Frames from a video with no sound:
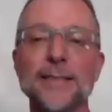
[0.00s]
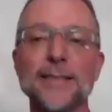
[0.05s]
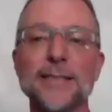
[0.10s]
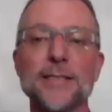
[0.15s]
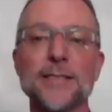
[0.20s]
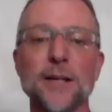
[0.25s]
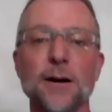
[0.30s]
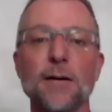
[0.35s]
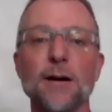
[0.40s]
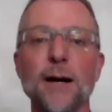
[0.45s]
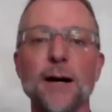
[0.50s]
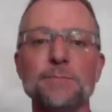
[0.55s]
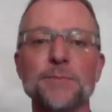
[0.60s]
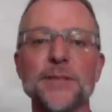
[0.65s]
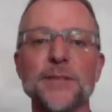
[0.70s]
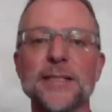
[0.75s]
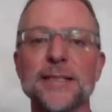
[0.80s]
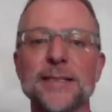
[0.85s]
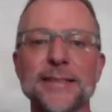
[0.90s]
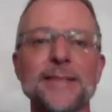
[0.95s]
So
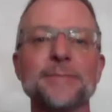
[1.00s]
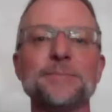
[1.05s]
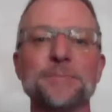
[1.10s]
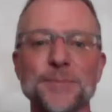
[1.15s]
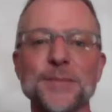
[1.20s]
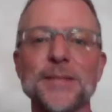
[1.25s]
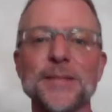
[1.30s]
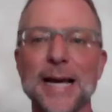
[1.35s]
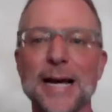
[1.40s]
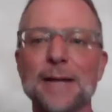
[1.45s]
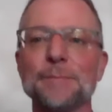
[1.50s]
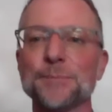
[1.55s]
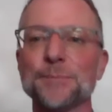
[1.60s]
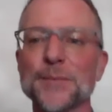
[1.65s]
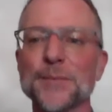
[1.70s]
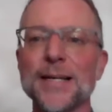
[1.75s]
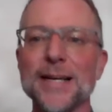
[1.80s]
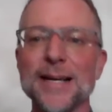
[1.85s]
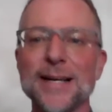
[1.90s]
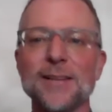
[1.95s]

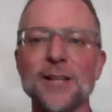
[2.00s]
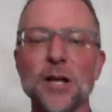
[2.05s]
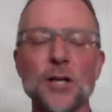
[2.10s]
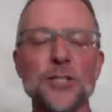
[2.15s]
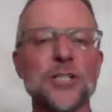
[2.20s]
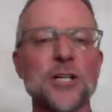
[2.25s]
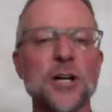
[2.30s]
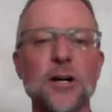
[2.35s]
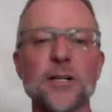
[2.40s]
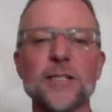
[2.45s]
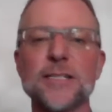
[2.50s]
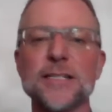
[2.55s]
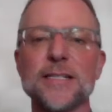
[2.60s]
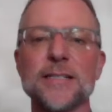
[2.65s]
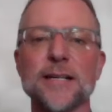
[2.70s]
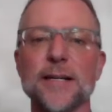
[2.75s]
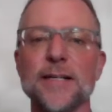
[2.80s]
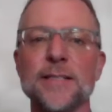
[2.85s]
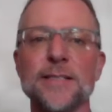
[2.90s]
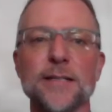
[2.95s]
lost cause
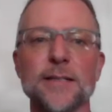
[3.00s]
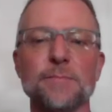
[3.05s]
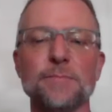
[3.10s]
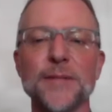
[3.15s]
is